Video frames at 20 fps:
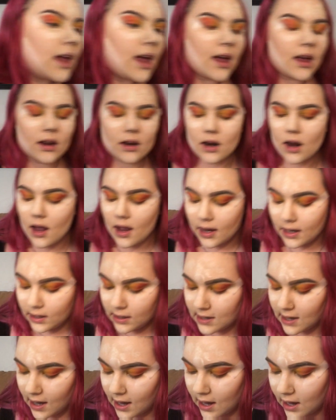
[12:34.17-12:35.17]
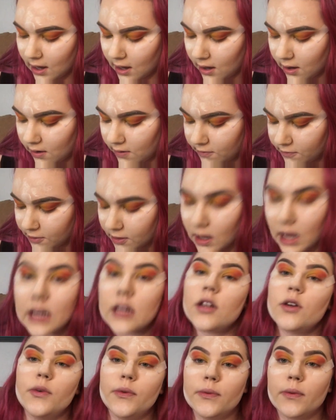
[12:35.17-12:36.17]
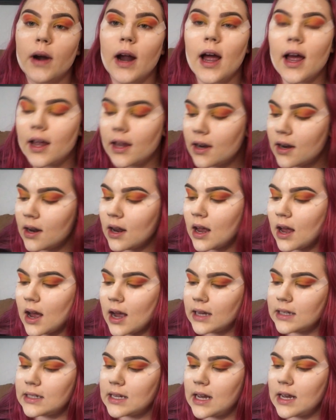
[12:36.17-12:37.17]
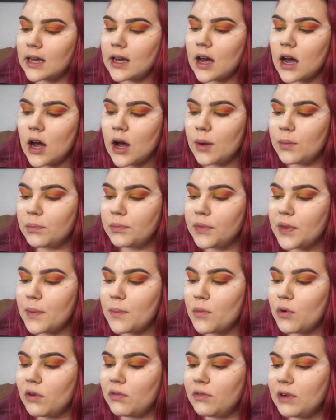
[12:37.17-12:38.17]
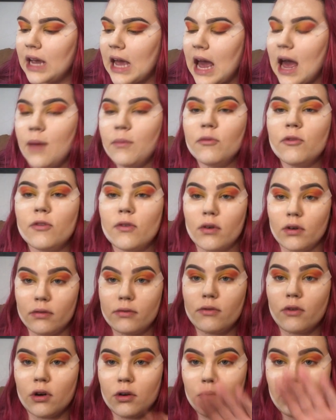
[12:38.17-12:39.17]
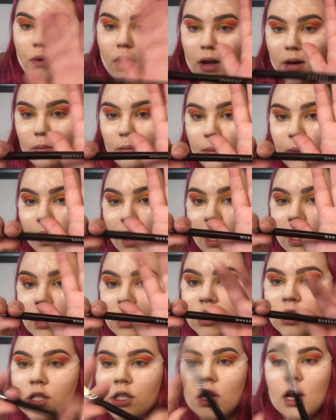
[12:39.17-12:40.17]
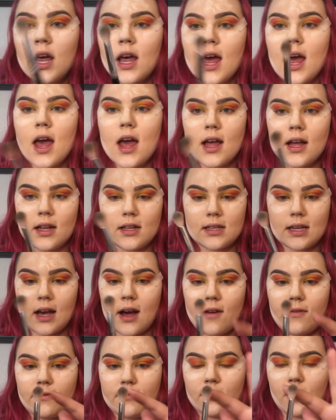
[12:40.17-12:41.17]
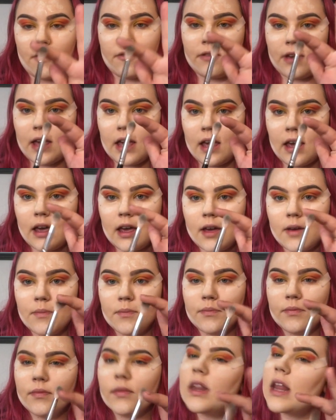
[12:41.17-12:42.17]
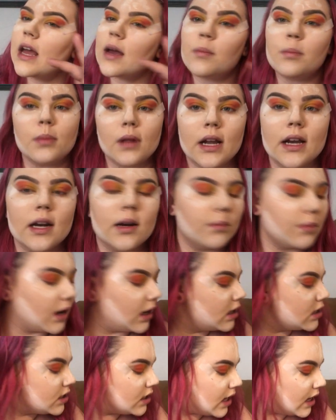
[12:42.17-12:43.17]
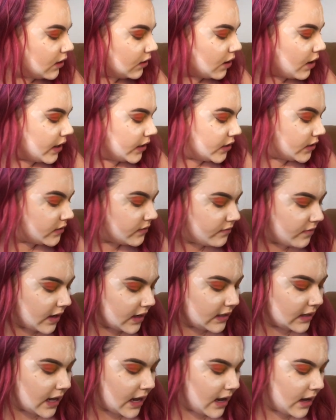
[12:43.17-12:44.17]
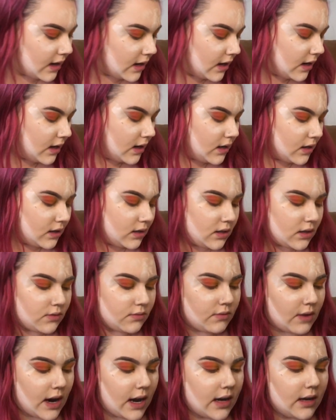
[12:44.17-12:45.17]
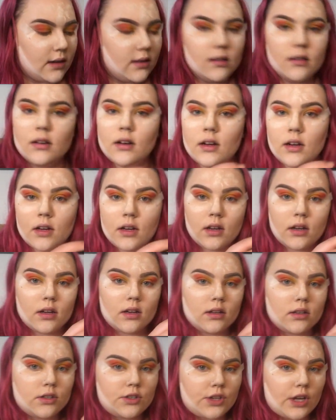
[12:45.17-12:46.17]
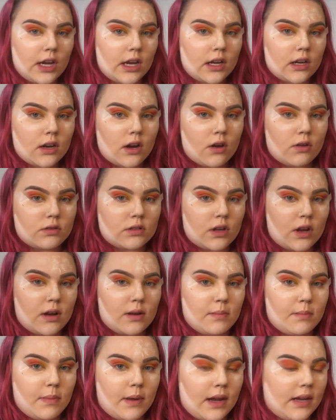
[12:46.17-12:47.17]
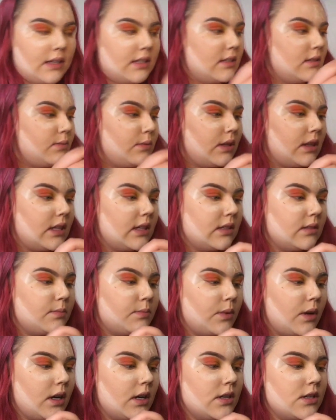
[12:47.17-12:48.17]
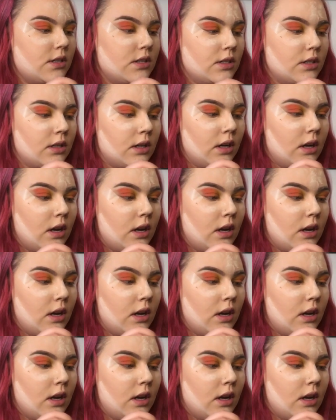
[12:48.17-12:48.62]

Then I take, for like the red, I take the Morphe M441 brush. It's like a fluffy like blending brush. I don't know, I just find that the red shade goes on best with this brush.